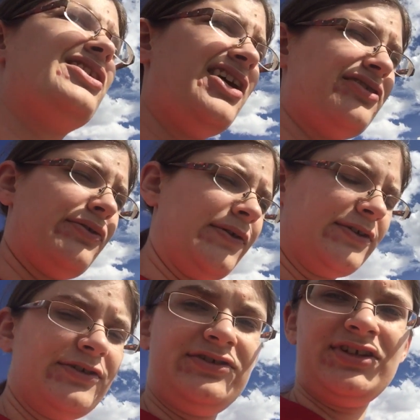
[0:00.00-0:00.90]
the other
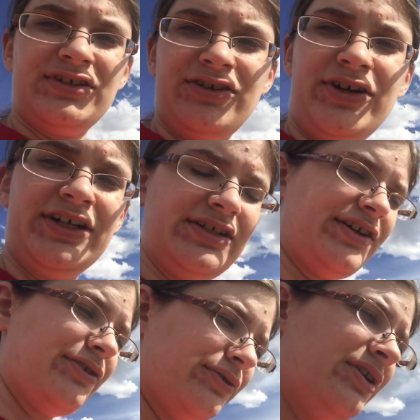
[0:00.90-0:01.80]
orders until I
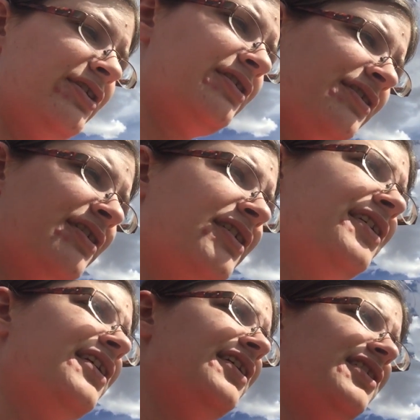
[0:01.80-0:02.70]
know
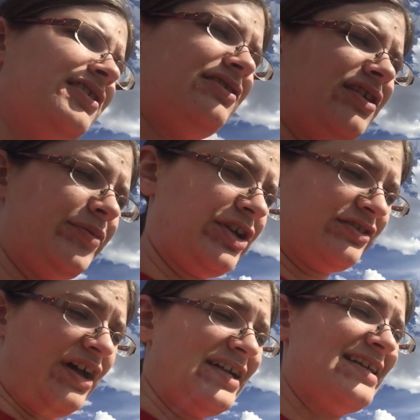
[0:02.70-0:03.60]

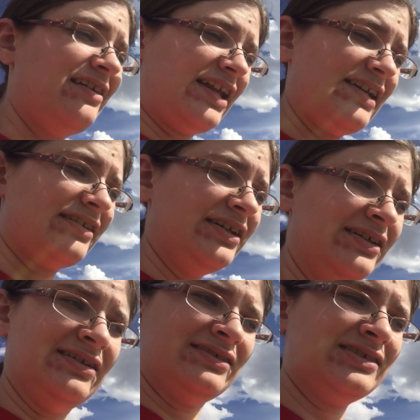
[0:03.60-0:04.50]
something's not healing.